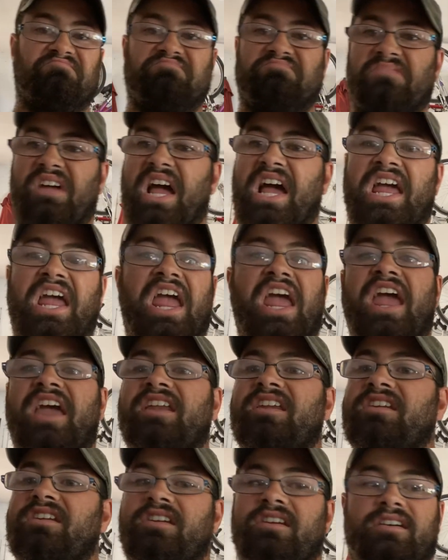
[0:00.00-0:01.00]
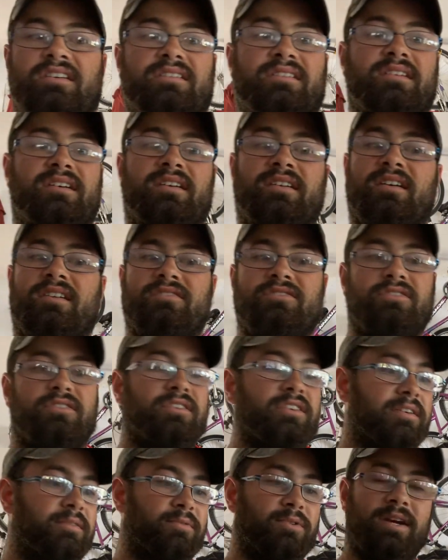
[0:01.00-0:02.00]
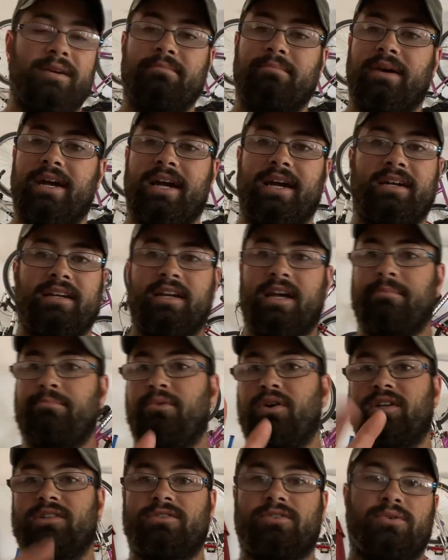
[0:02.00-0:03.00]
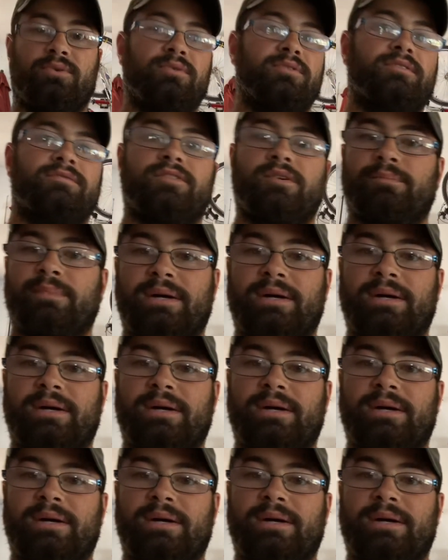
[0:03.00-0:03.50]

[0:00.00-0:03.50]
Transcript: I hated it, and I took it right back and I bought 2 of them.